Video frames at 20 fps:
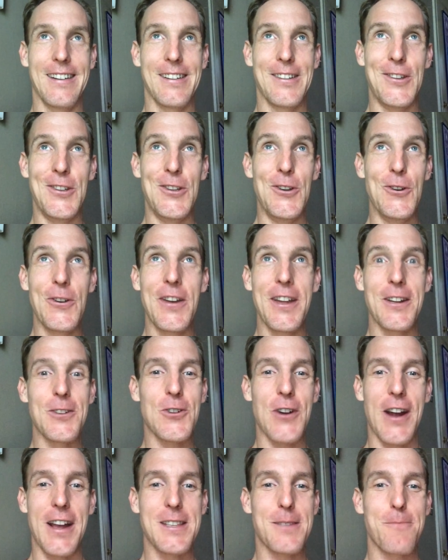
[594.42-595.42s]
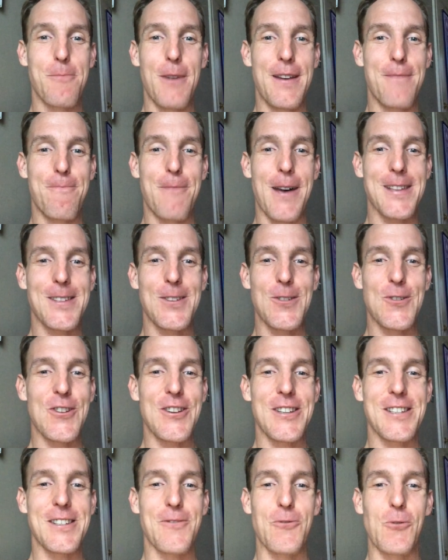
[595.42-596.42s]
you can transmit
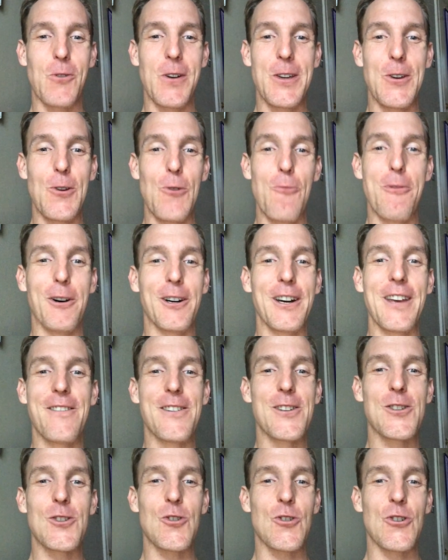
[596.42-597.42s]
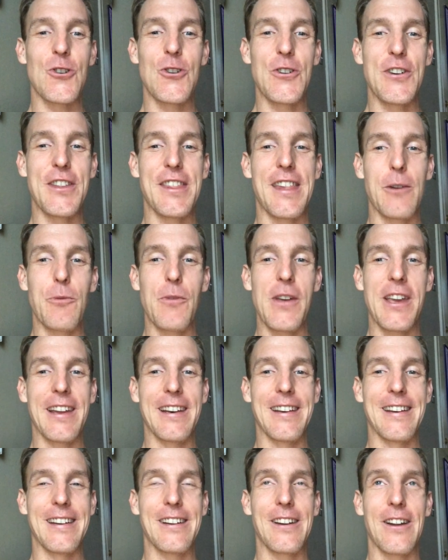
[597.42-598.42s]
messages of what you believe is true, and then we
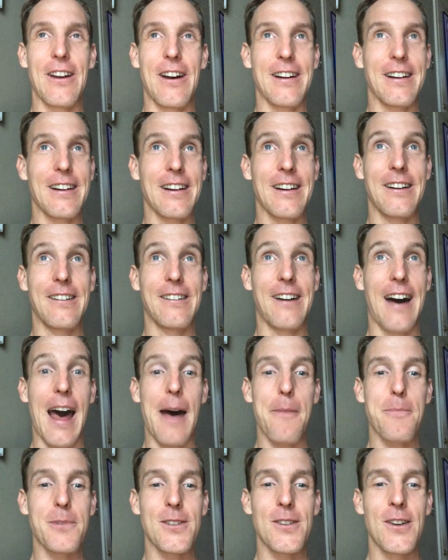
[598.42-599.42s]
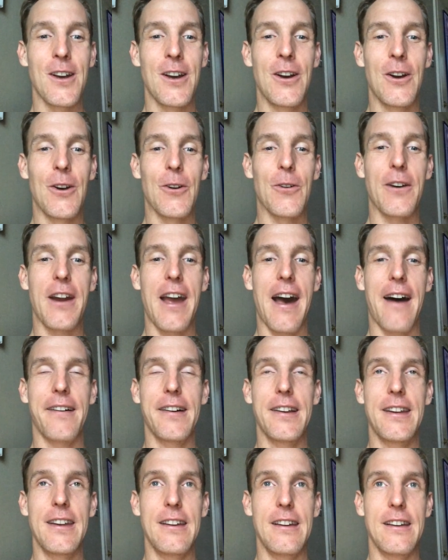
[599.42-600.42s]
can collapse,
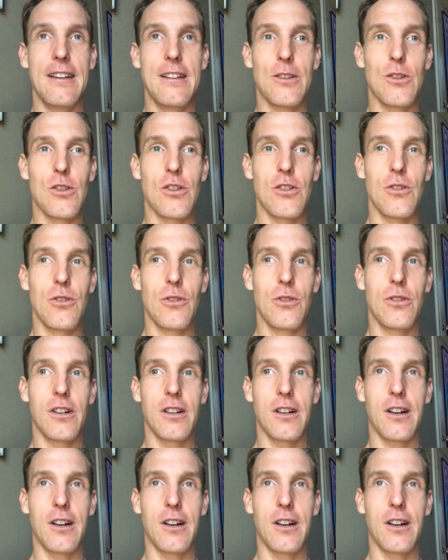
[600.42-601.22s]
reality into